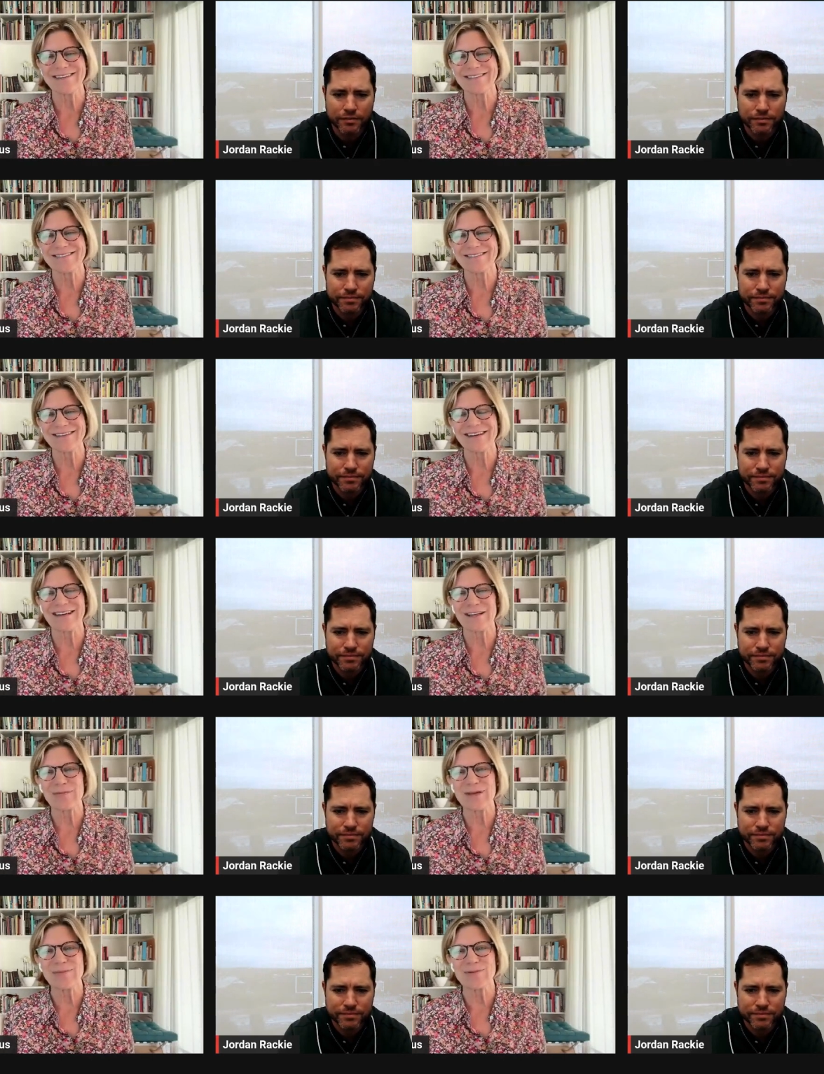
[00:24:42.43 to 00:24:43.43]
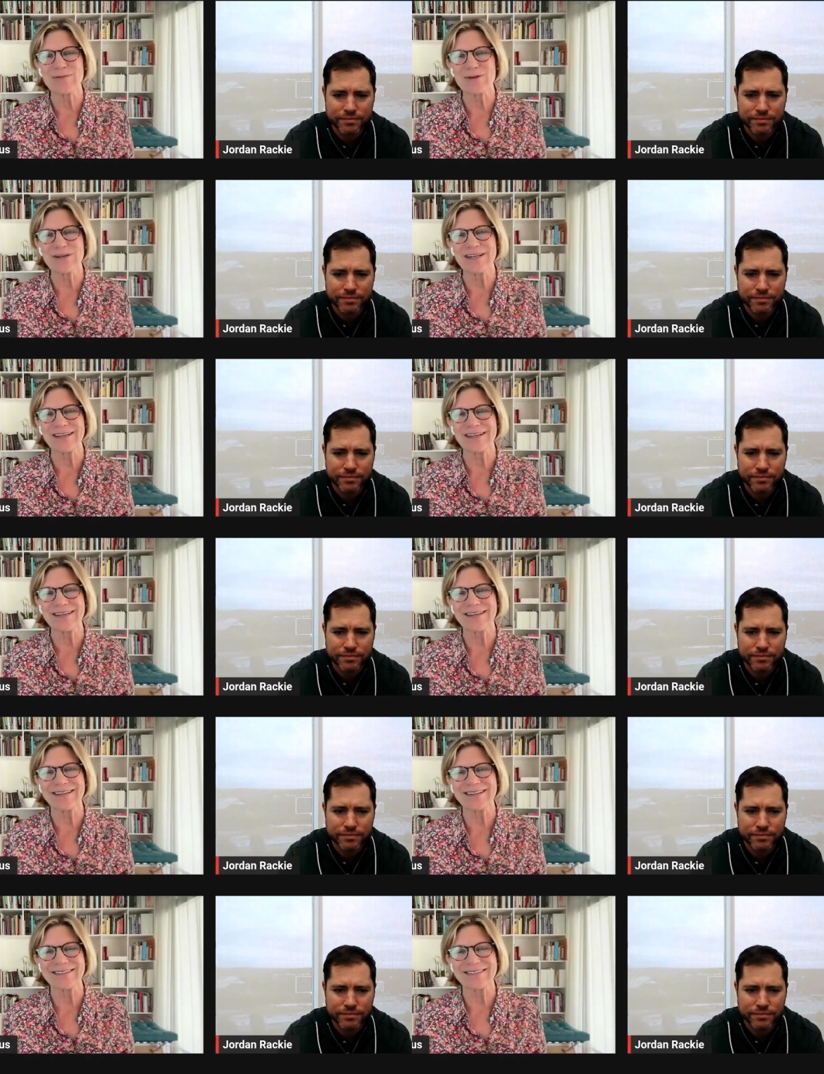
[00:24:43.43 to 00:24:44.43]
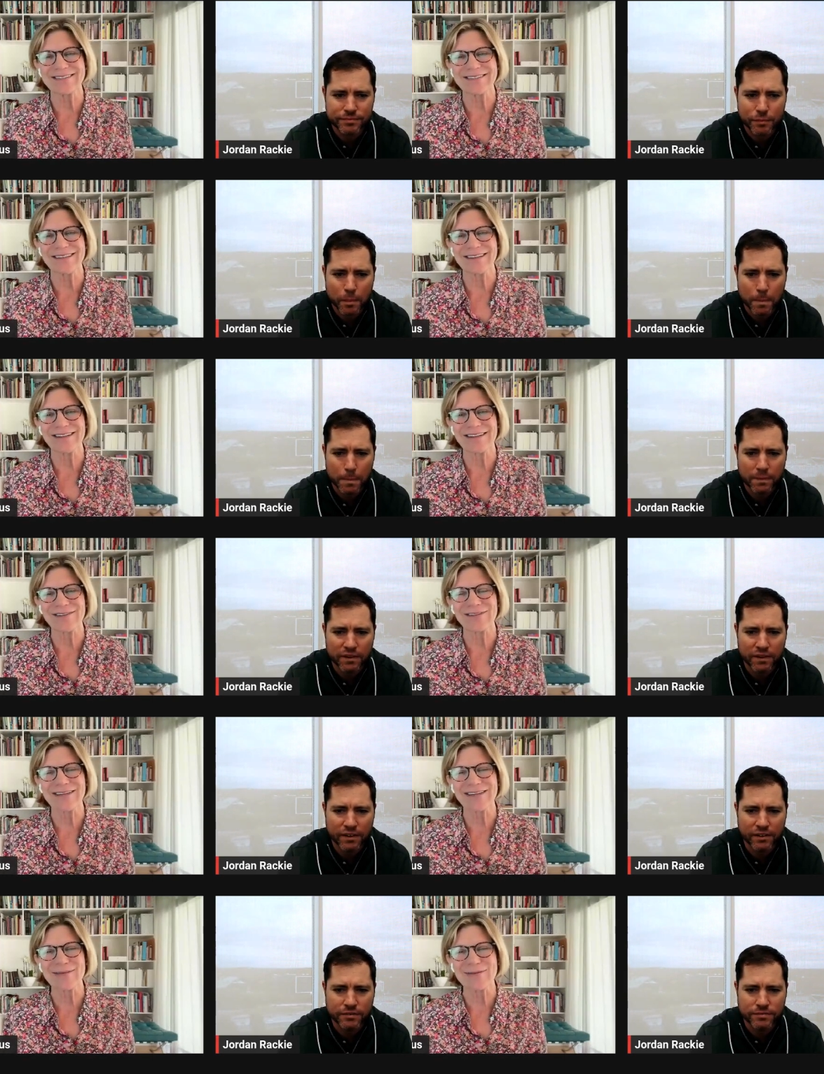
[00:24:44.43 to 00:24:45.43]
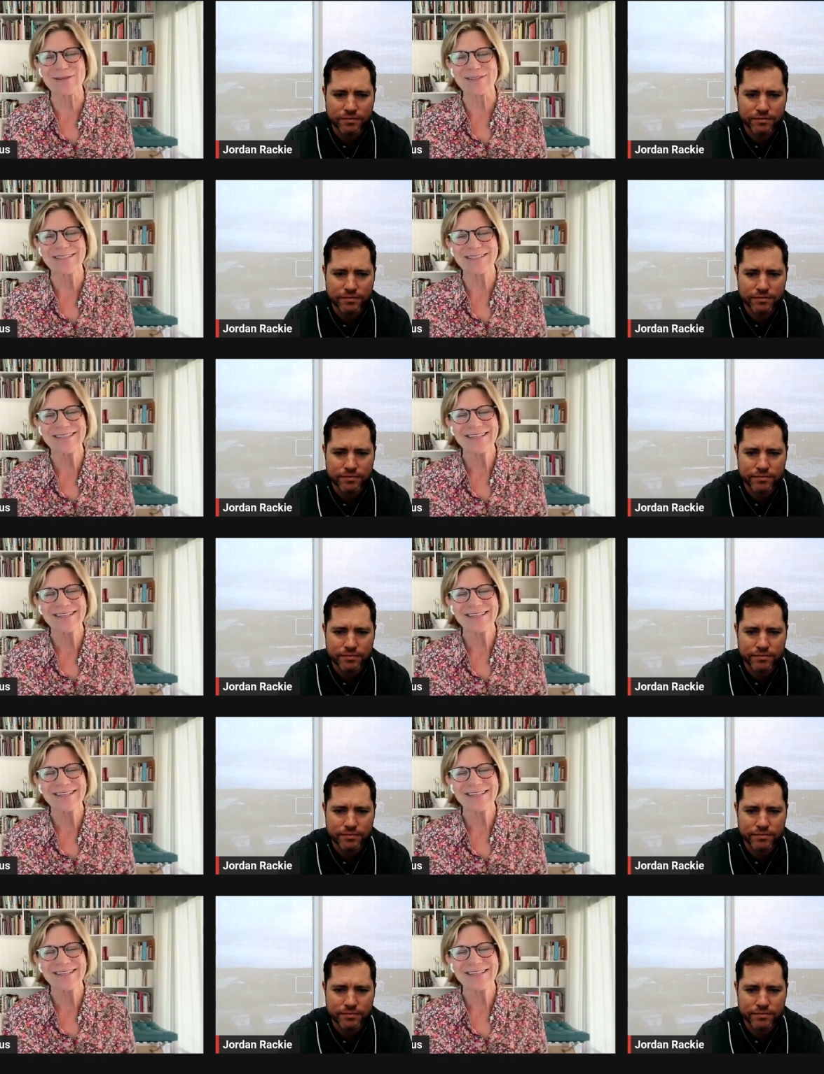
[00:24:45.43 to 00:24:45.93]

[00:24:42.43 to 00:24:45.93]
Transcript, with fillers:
Speaker 1: not not eight people working in uh, in cleveland yeah. anymore